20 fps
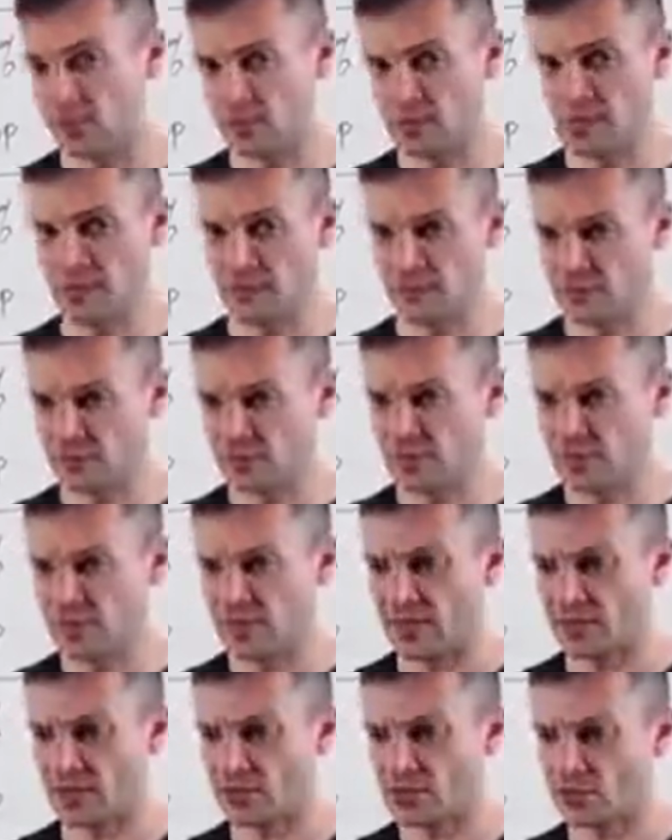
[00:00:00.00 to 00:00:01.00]
and everything,
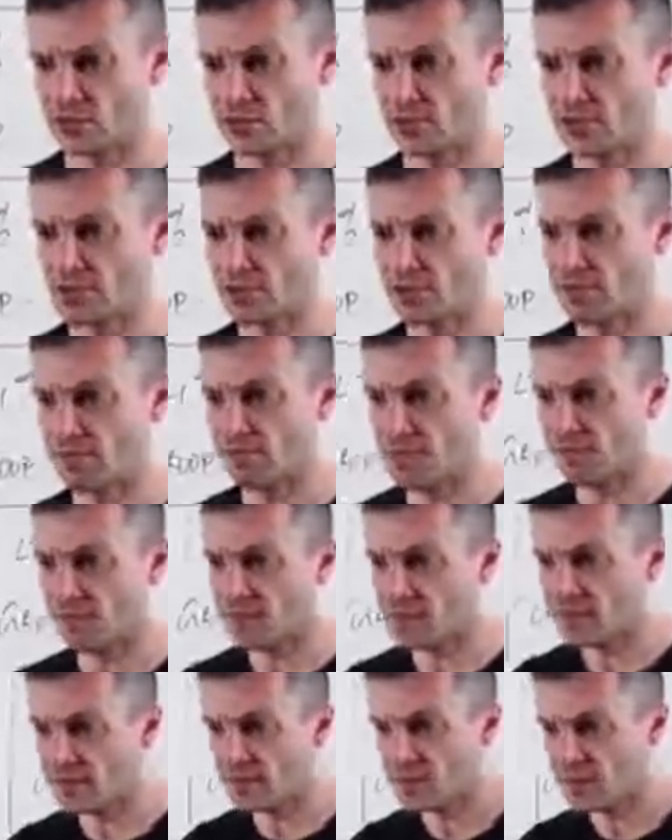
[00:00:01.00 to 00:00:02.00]
and so there is a big